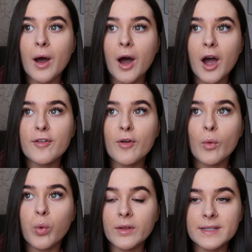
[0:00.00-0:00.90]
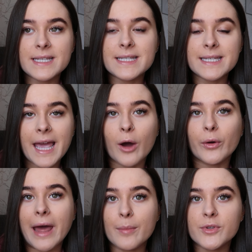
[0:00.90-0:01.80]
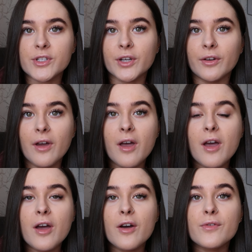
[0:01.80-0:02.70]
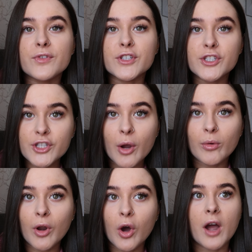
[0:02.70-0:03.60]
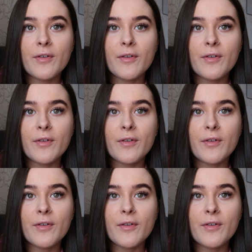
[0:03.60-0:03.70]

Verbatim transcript: I wanted to get on Amazon for so long.